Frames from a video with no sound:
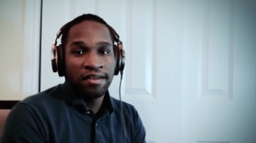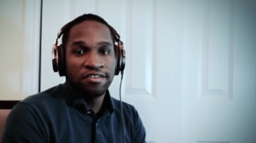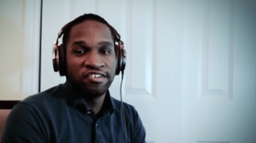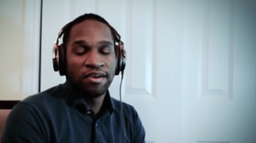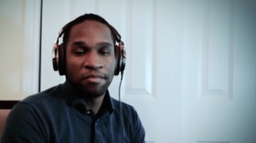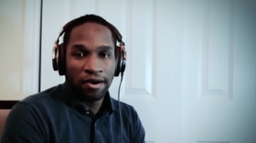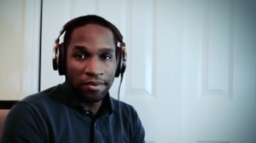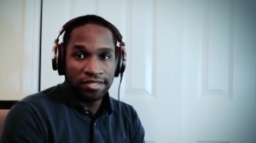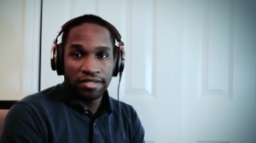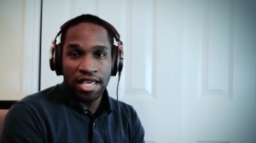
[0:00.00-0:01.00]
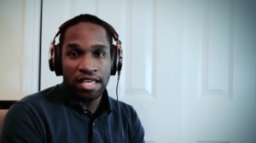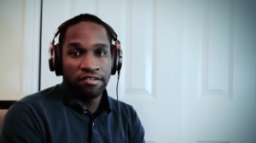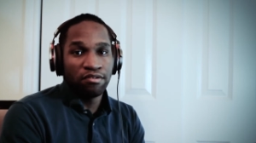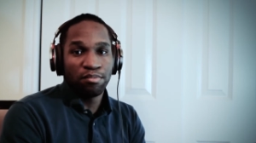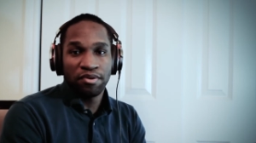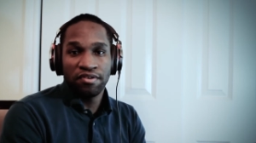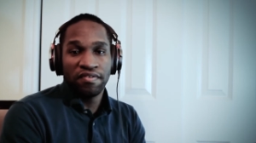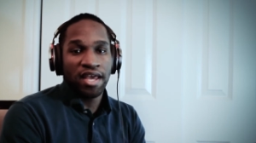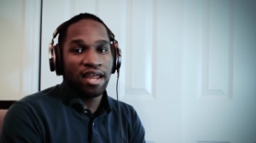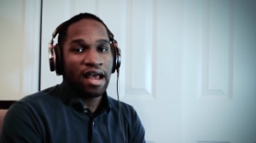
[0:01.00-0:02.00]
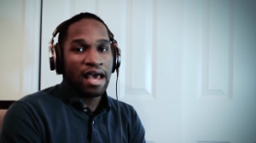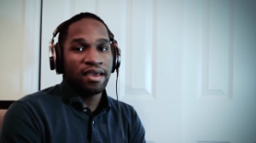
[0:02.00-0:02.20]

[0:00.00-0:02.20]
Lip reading: So I'm always looking to improve, and